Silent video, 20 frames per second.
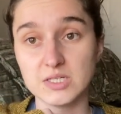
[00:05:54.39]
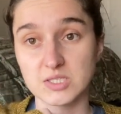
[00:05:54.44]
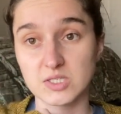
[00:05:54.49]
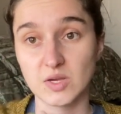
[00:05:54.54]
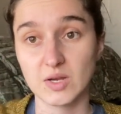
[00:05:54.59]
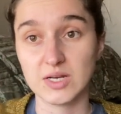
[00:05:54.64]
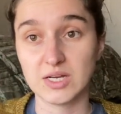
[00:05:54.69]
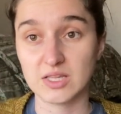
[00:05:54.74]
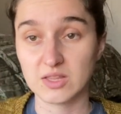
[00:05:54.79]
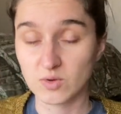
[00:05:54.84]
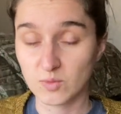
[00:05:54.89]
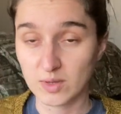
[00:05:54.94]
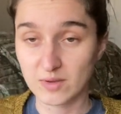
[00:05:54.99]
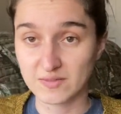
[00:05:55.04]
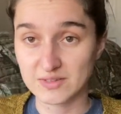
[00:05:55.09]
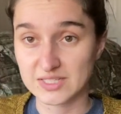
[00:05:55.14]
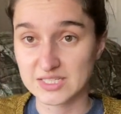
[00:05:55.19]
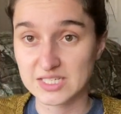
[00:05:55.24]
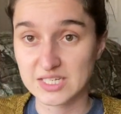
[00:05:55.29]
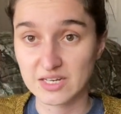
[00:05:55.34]
So I did the Weave
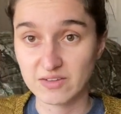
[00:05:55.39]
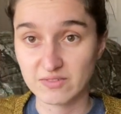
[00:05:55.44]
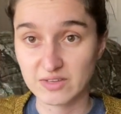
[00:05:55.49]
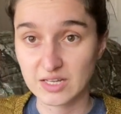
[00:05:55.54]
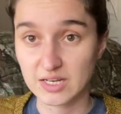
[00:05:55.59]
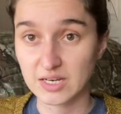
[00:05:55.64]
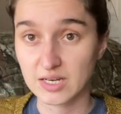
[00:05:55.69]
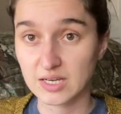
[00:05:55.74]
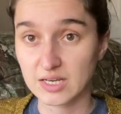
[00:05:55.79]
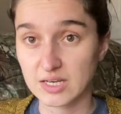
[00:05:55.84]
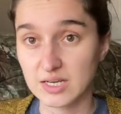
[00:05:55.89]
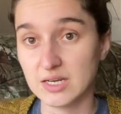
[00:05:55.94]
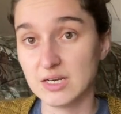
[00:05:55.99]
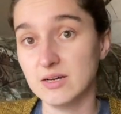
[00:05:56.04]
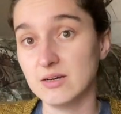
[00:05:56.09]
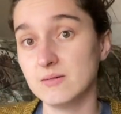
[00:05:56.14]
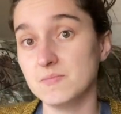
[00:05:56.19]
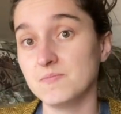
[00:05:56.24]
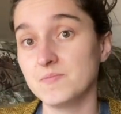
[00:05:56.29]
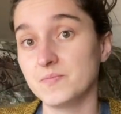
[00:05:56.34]
and Steven,
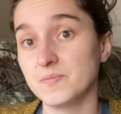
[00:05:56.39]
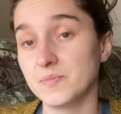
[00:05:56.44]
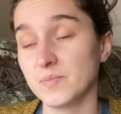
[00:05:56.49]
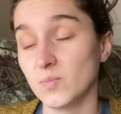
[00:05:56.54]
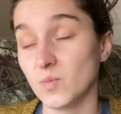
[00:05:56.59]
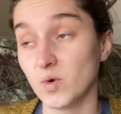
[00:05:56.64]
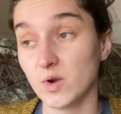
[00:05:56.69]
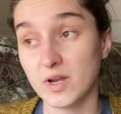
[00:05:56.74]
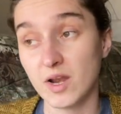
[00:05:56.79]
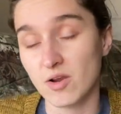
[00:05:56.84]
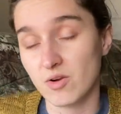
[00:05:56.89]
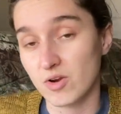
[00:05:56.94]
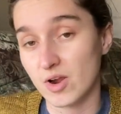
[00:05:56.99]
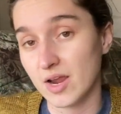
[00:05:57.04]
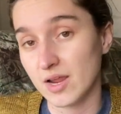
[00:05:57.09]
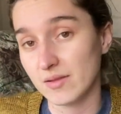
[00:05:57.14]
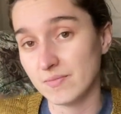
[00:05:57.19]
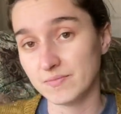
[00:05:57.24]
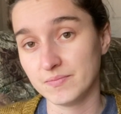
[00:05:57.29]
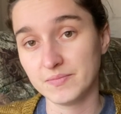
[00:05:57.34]
worked out
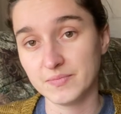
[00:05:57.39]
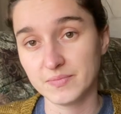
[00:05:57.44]
great.